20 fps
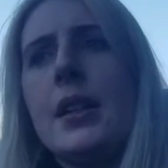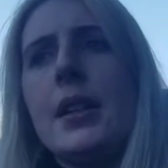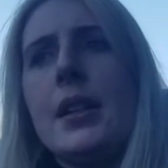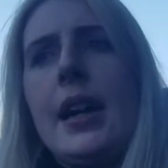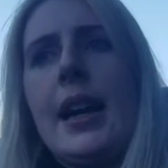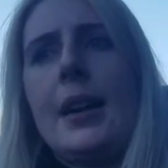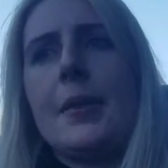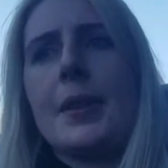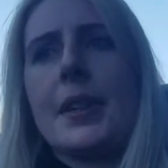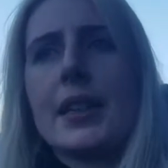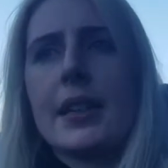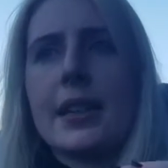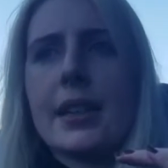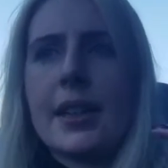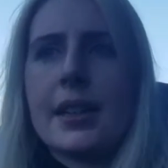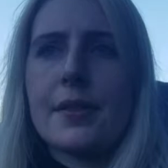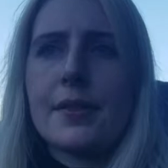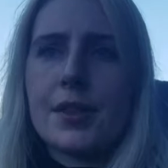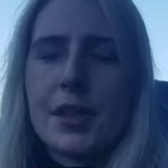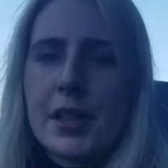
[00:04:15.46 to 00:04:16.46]
how we can
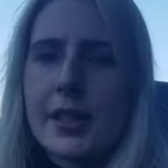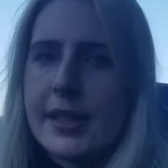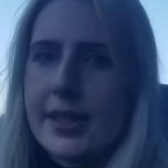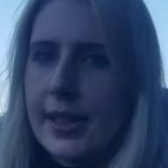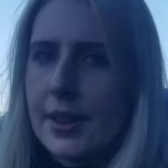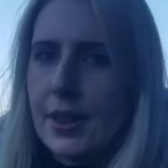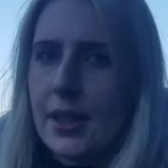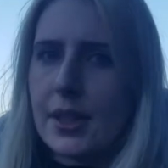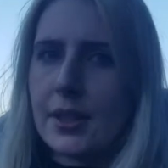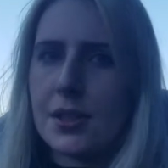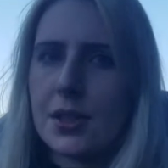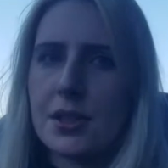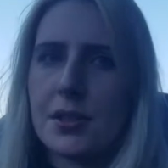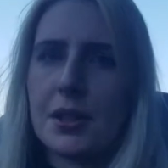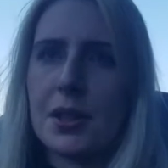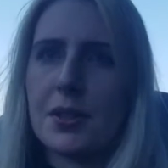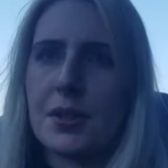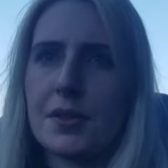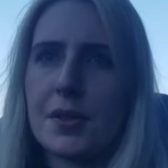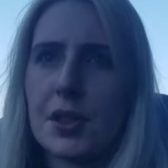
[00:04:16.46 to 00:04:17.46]
kind of translate things to
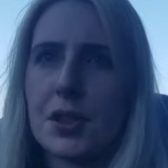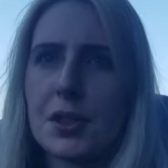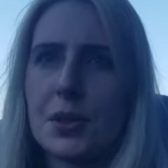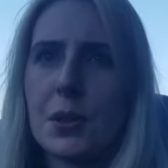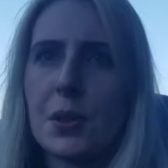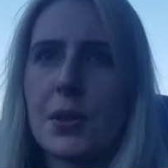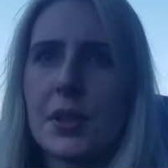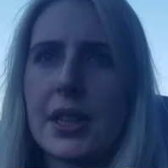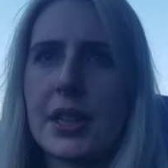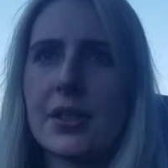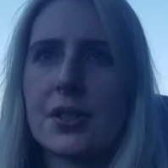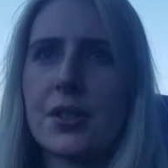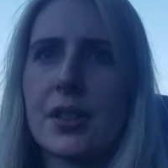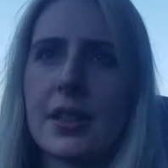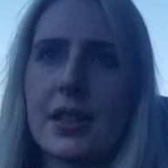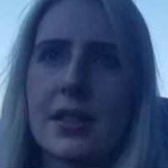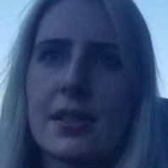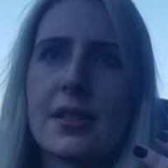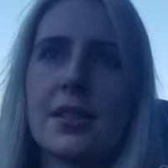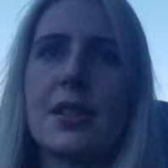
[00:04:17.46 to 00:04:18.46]
a universal audience so
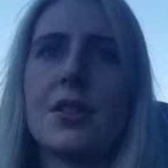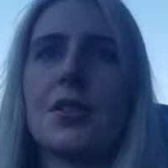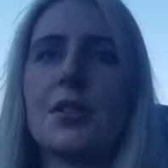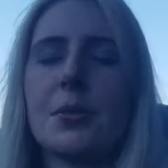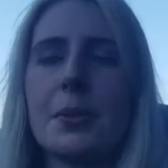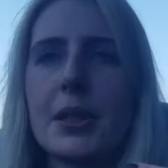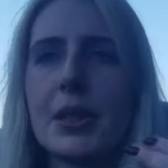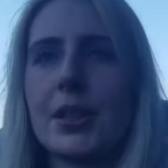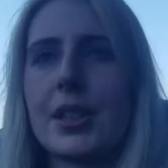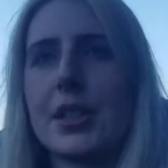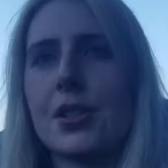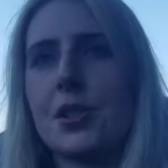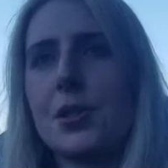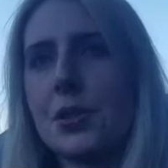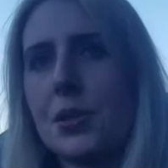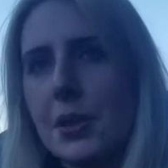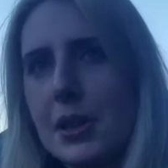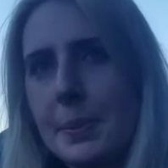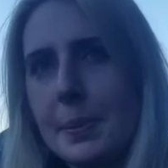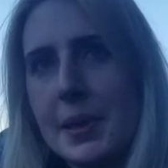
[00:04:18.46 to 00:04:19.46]
that we don't get too
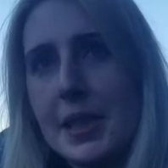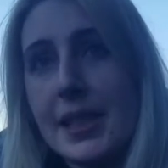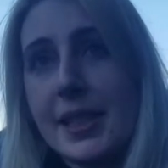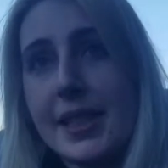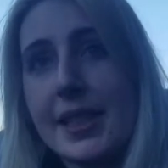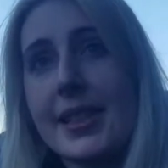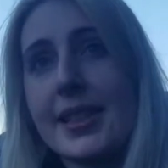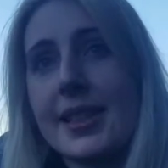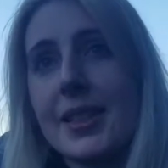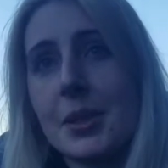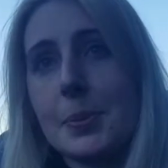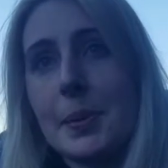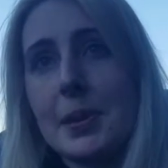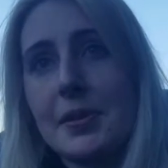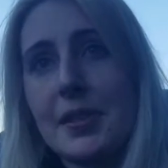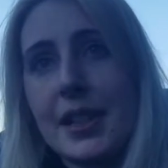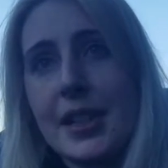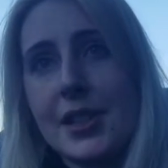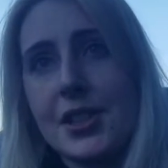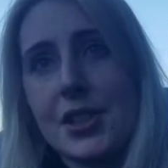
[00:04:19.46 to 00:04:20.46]
caught up in the details, but
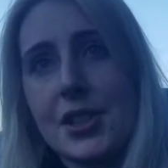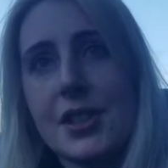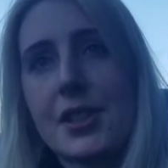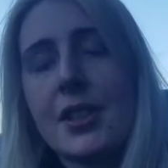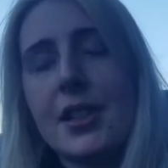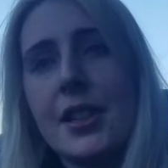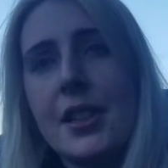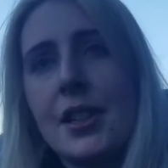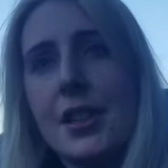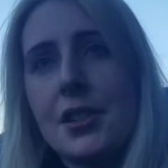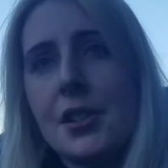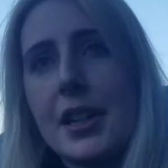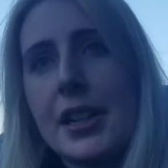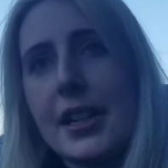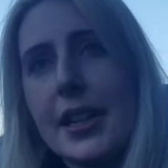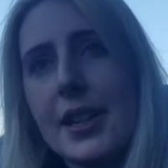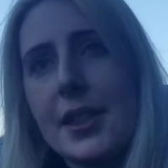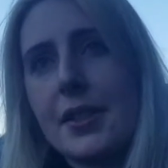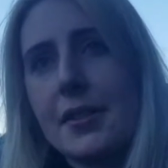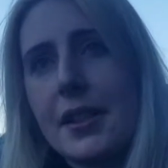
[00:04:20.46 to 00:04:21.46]
really just try
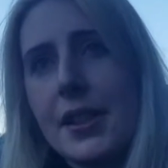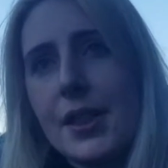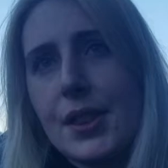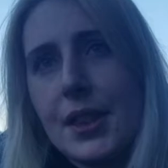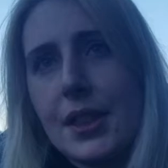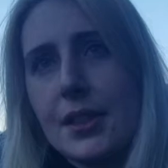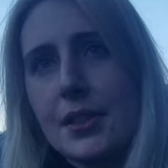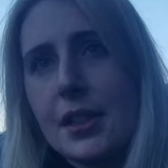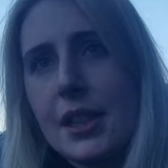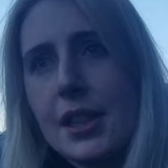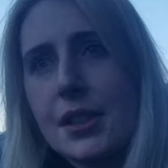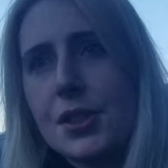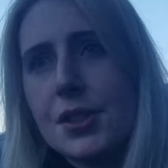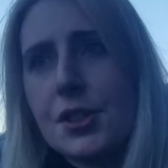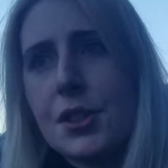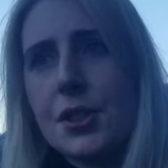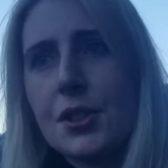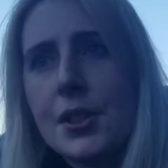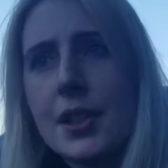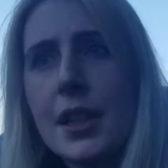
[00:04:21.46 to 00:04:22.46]
to get the right thing across.
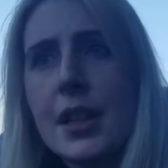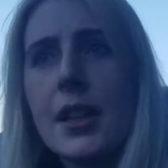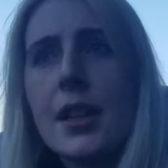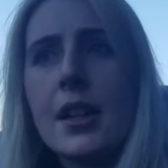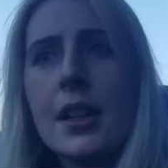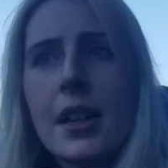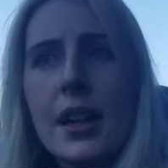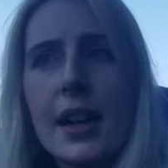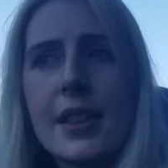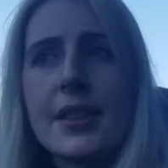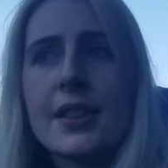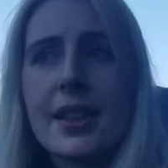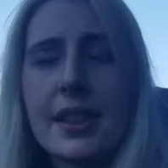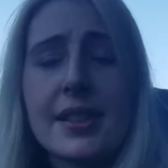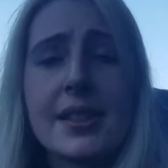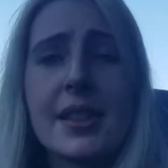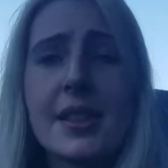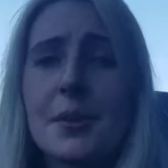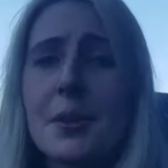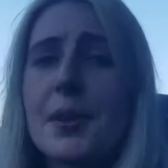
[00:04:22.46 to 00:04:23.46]
So
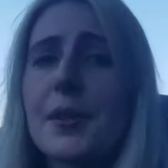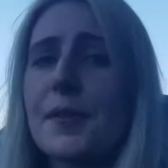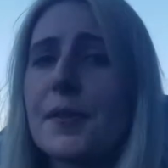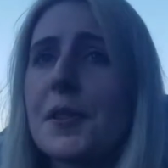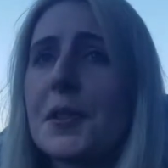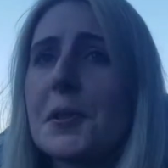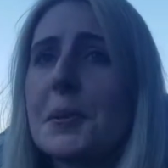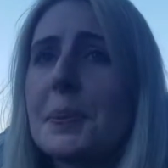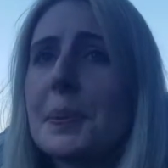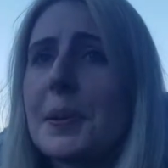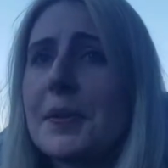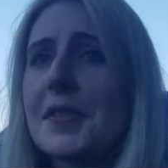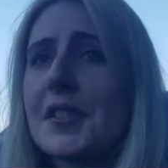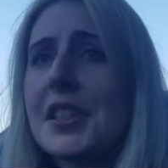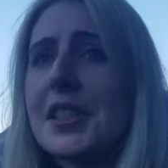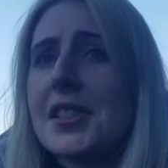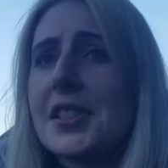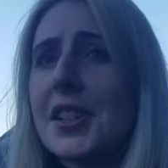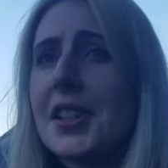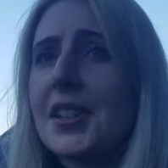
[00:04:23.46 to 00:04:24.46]
I'd say there were a few
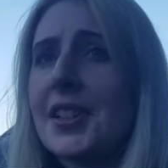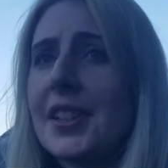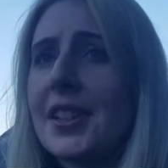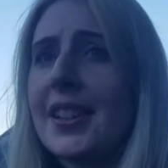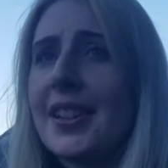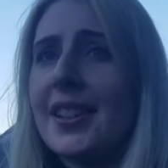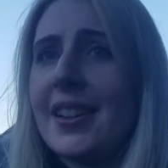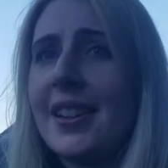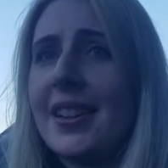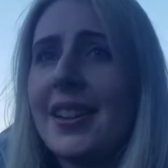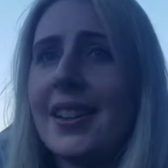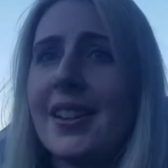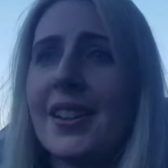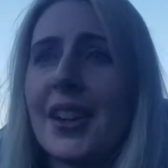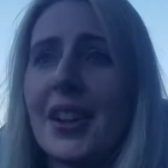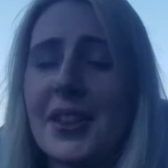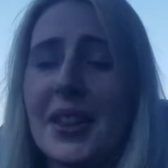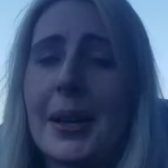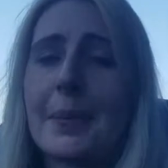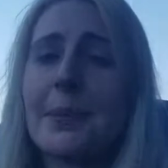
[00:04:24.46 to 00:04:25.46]
epiphanies on
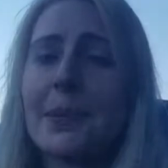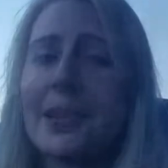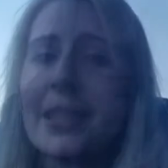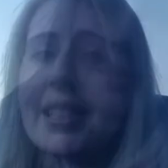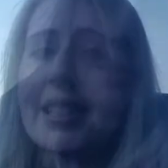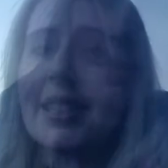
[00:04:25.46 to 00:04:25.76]
that point.